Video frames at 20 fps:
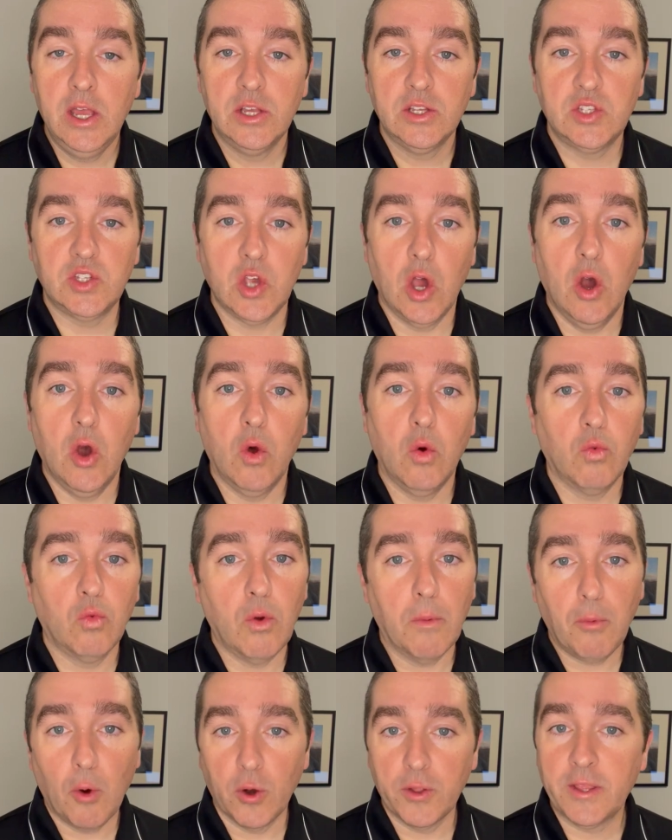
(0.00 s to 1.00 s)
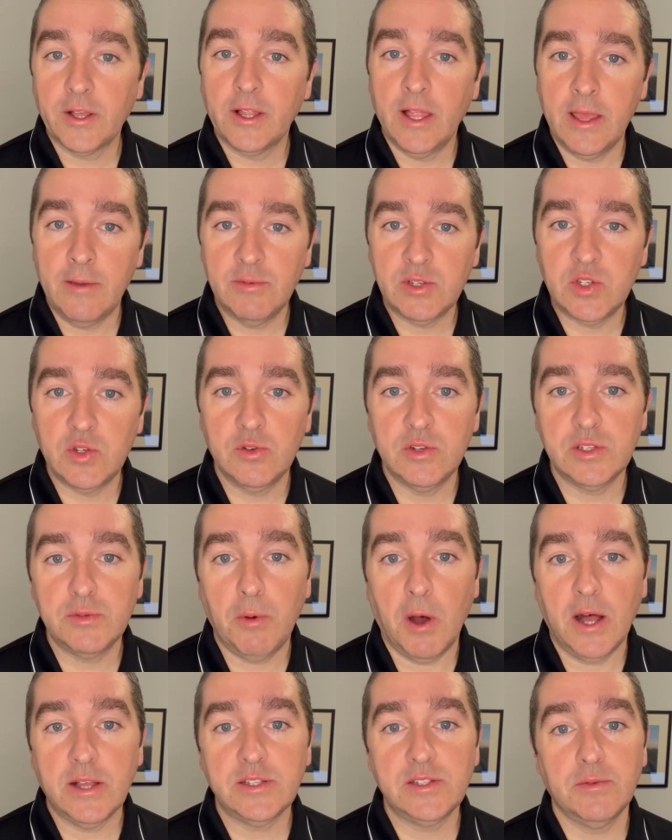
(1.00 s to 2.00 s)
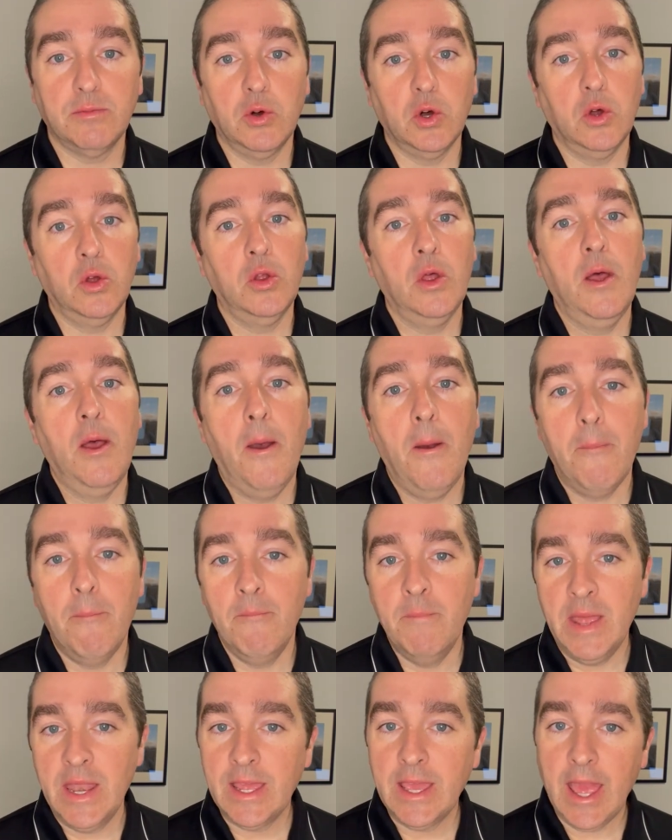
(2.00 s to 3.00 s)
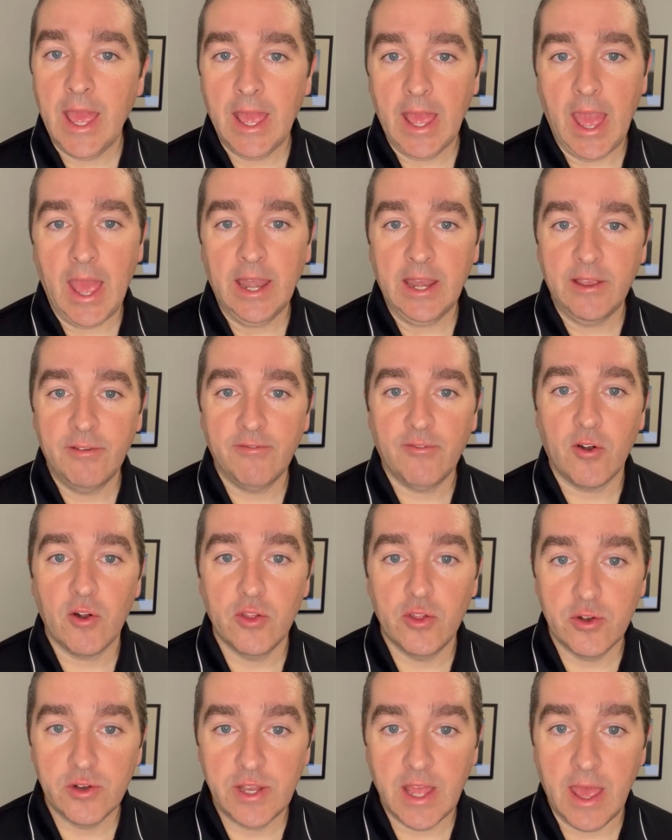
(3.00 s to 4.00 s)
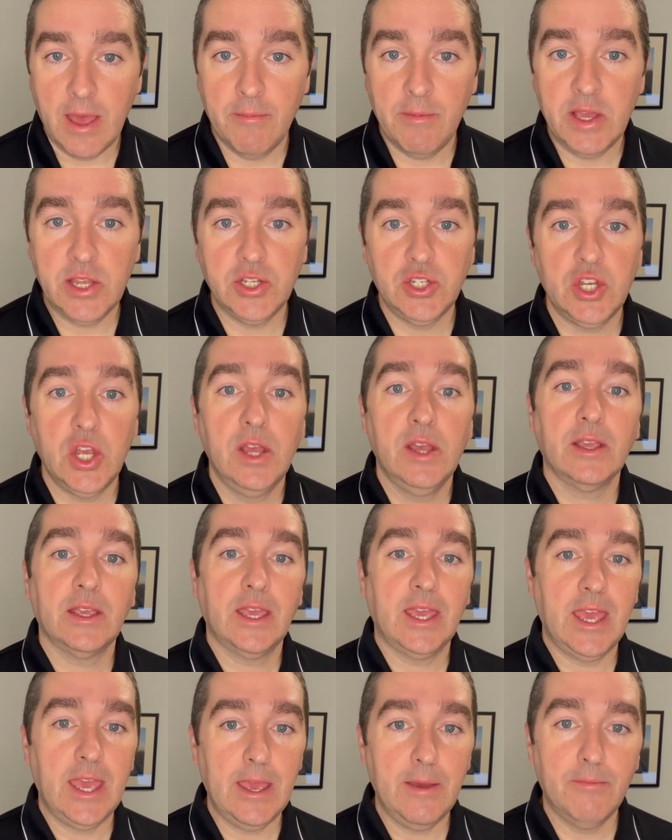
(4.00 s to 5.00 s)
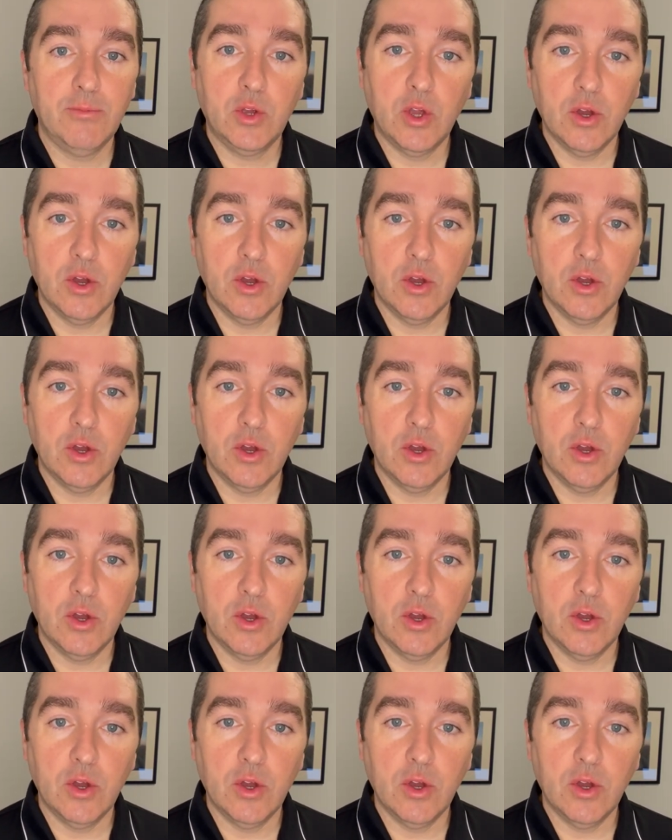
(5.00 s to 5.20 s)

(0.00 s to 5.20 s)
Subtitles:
So report the claim as soon as possible, mitigate any further damage, keep